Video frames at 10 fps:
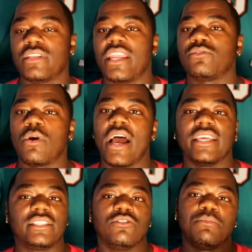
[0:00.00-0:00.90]
That is why
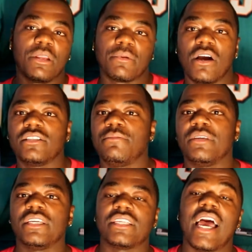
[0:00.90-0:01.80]
I still put up content,
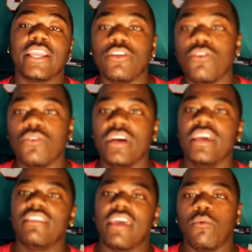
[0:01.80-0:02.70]
because I know
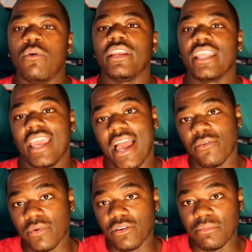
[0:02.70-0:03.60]
that one day I
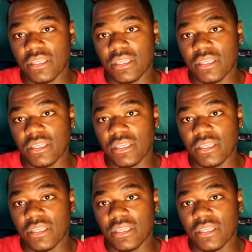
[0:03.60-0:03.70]
will